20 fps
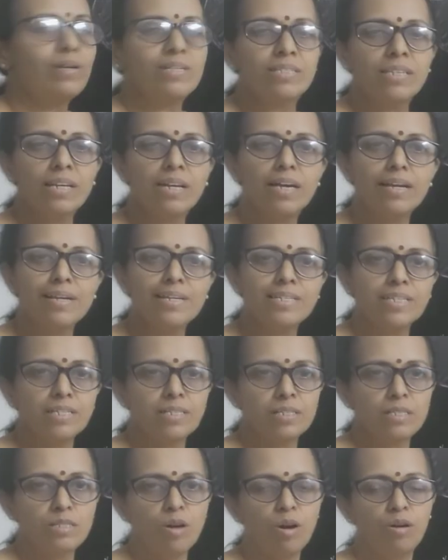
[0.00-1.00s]
secretions
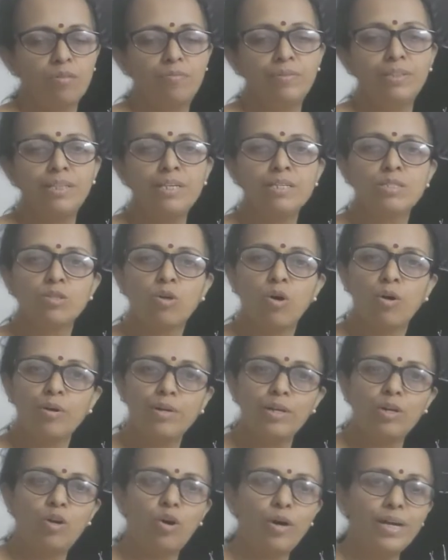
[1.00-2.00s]
of these
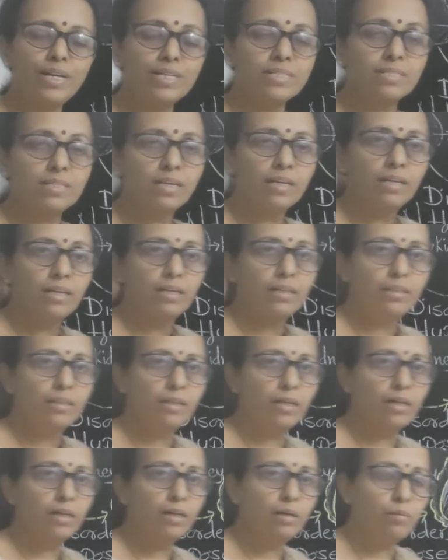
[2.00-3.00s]
corticoids,
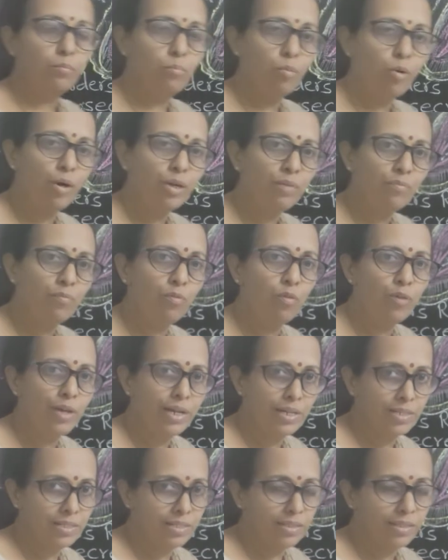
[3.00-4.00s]
the body
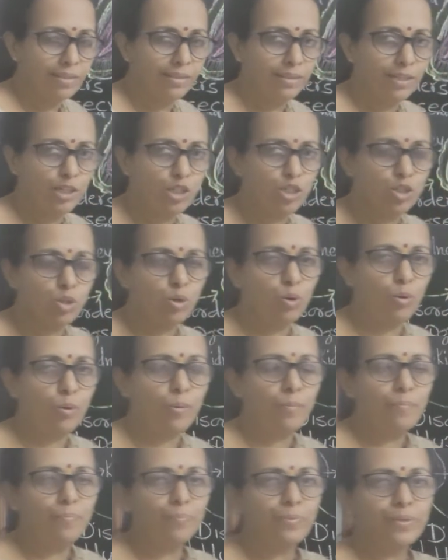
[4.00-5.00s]
fluids, they show
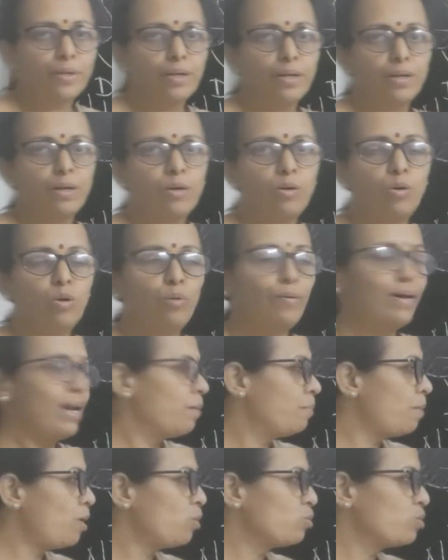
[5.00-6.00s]
lower
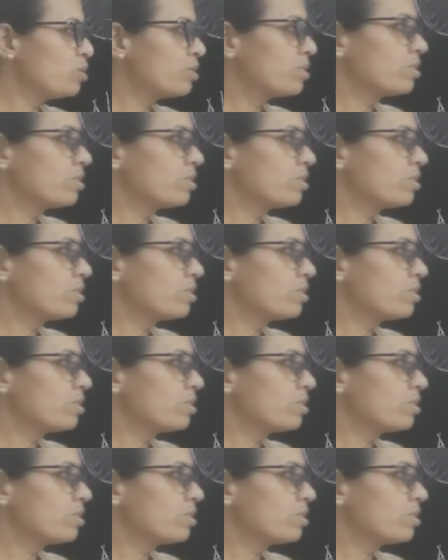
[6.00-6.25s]
amounts